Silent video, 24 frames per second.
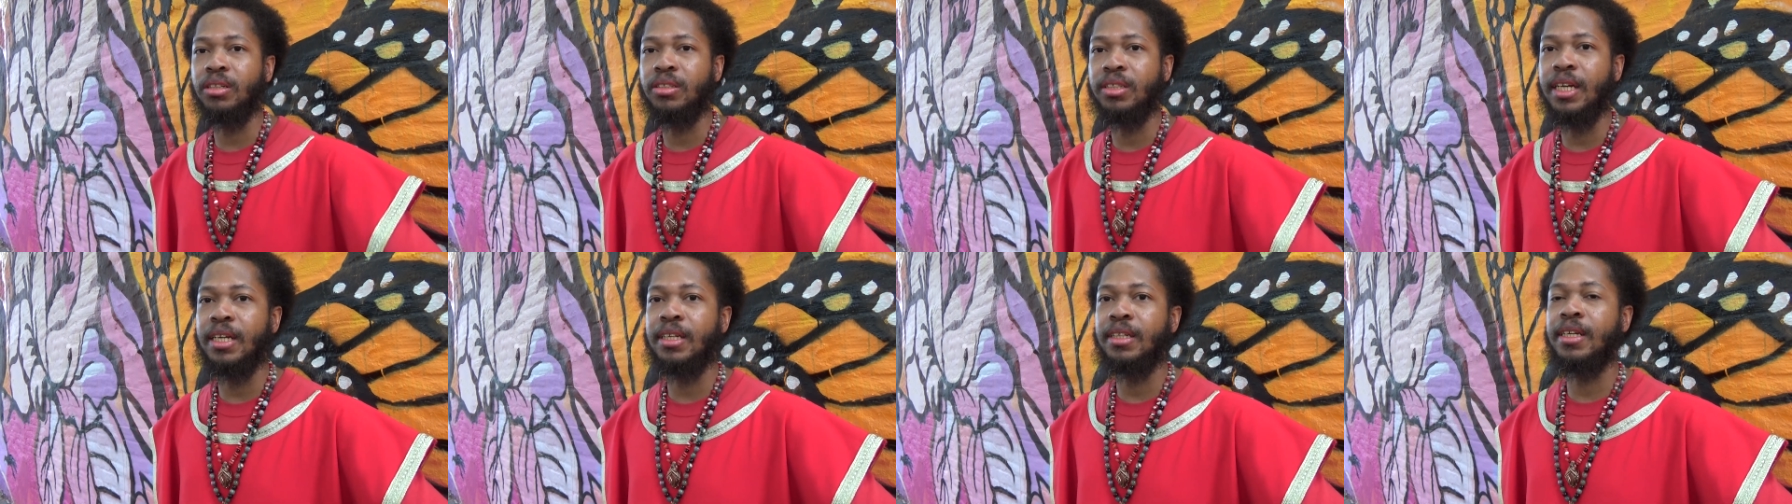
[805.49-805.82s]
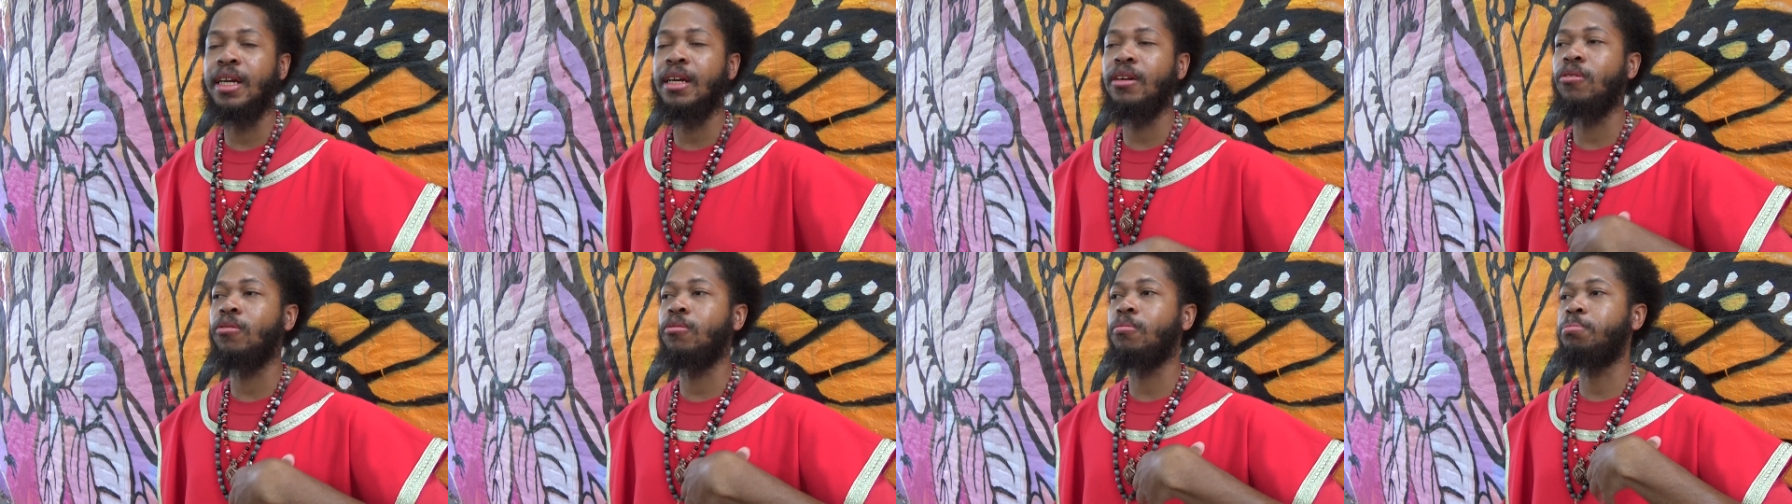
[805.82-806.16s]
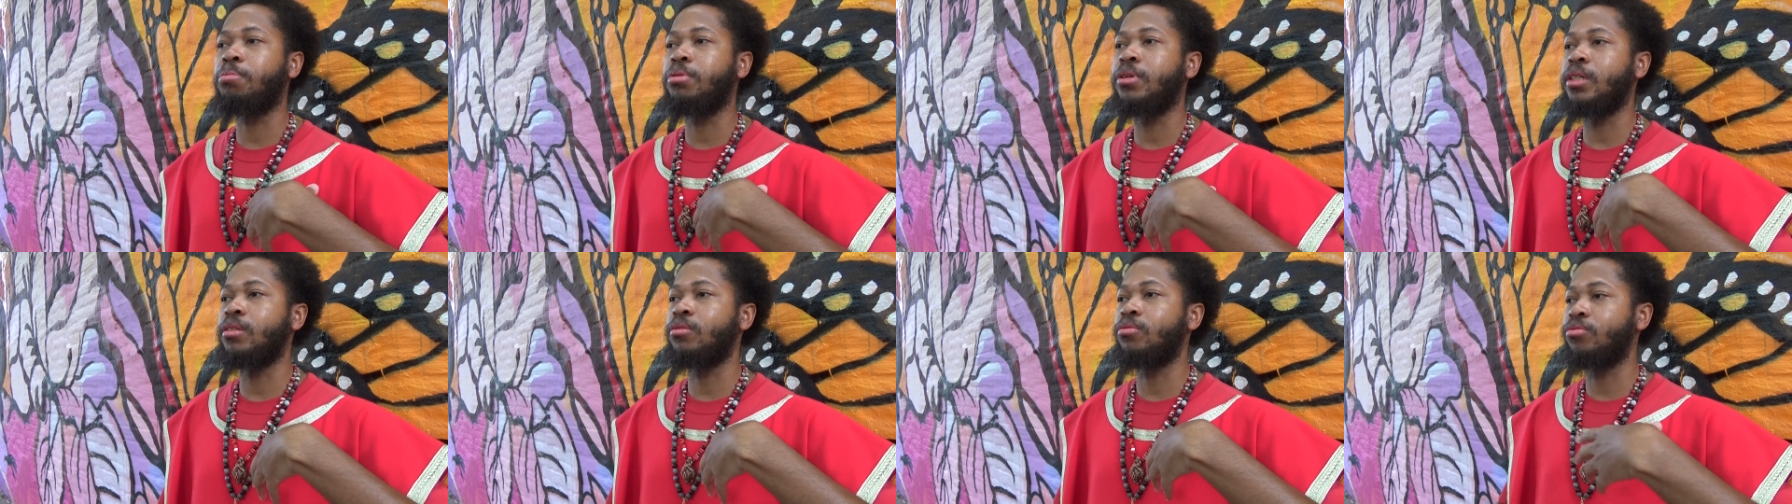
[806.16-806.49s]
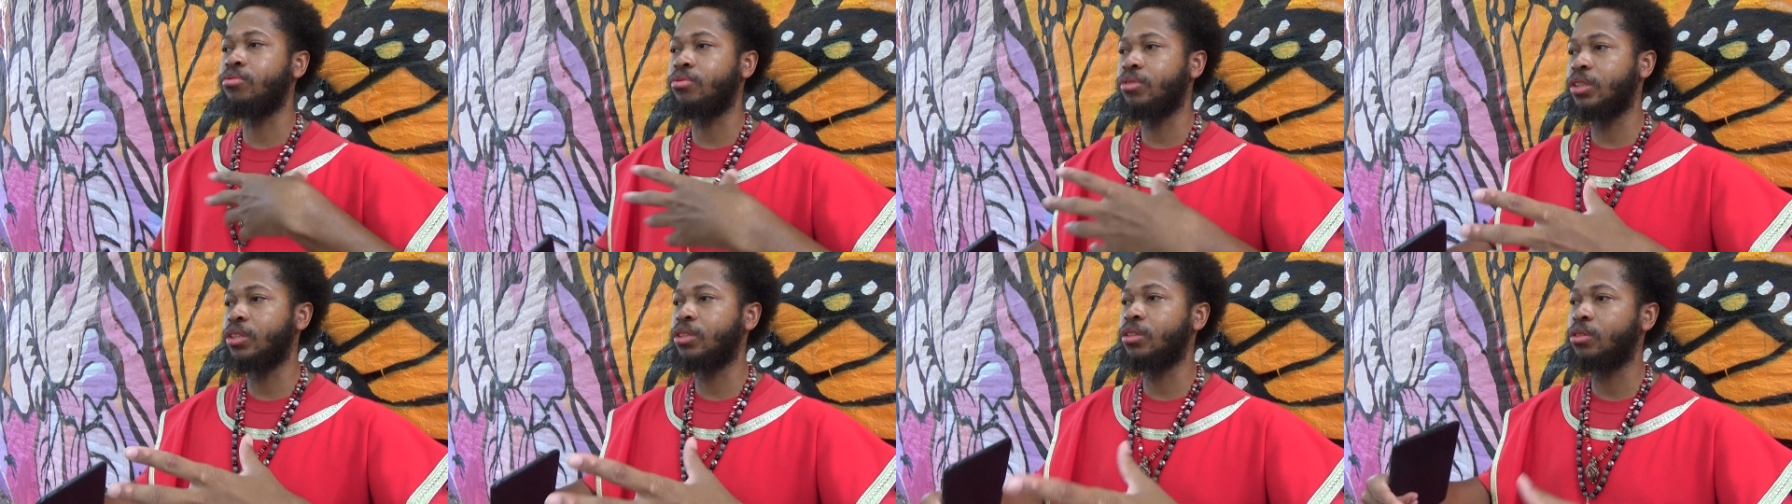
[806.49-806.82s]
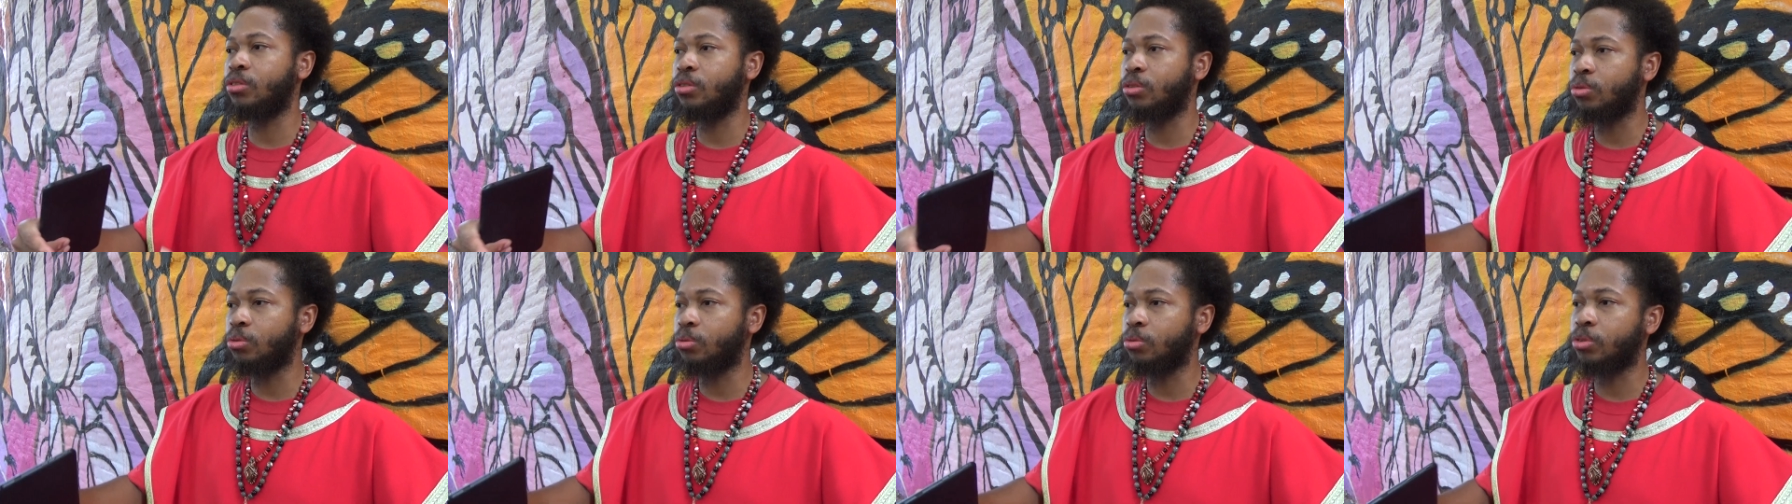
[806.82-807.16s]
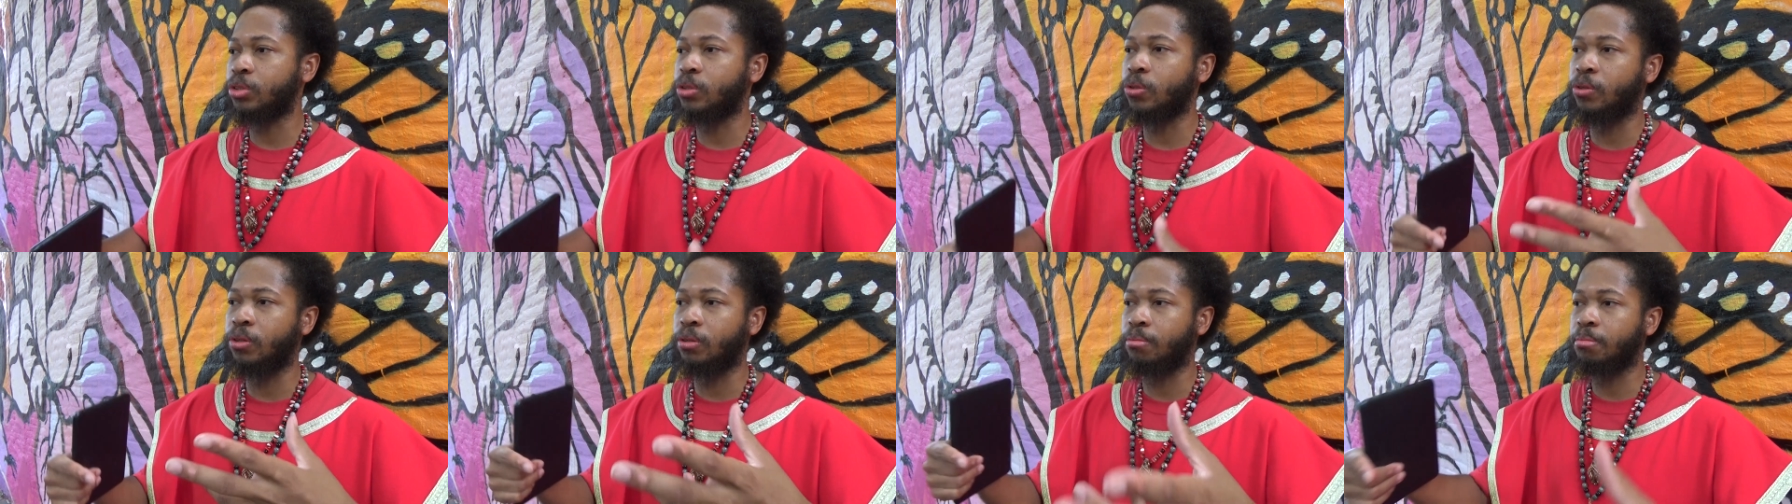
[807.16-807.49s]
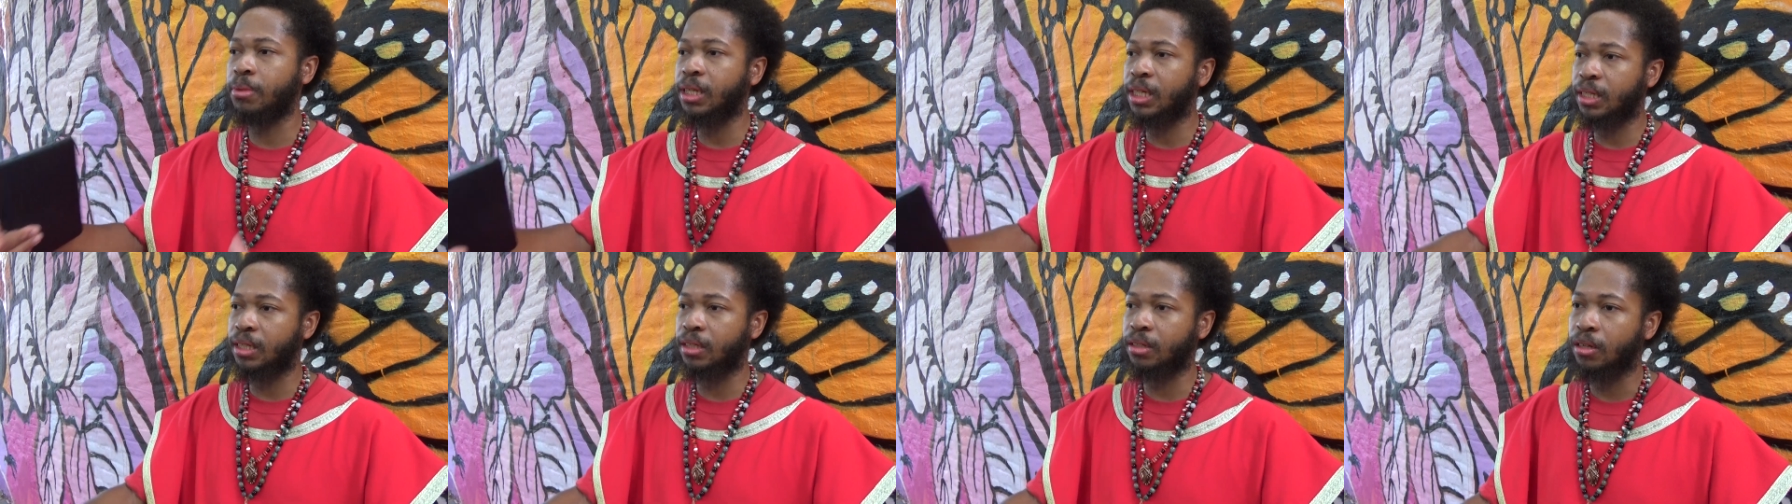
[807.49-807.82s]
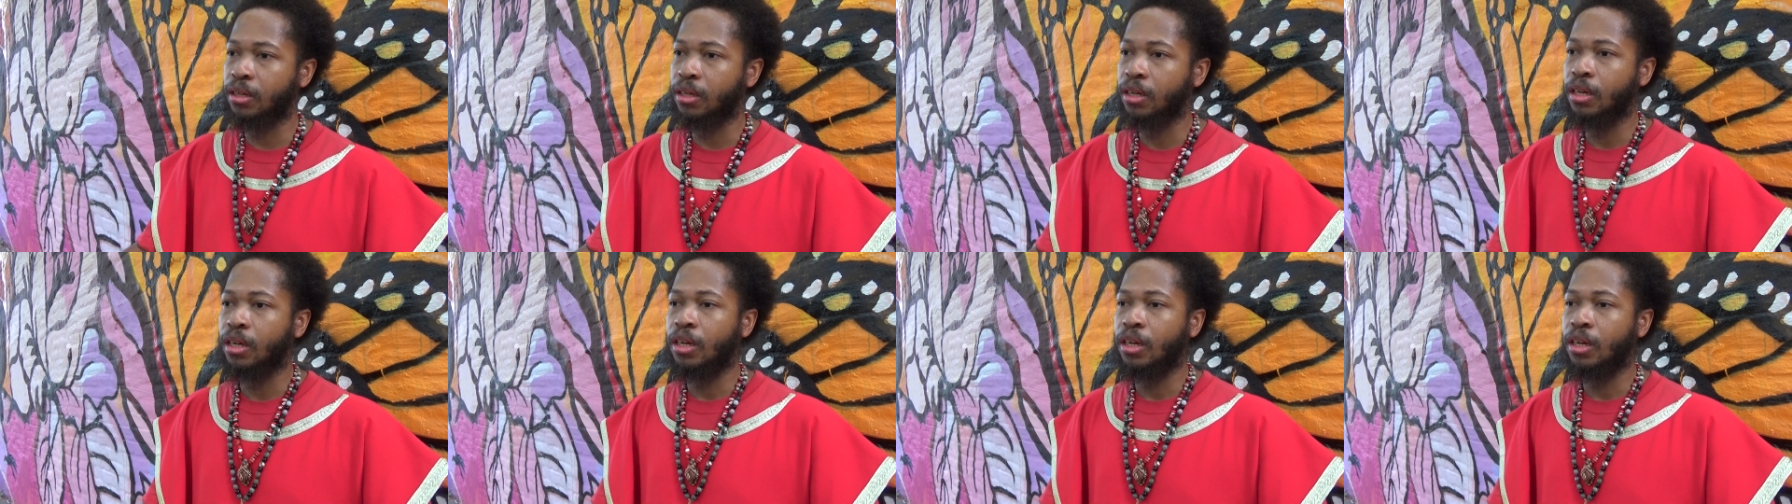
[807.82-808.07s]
They, they don't put real news on the media.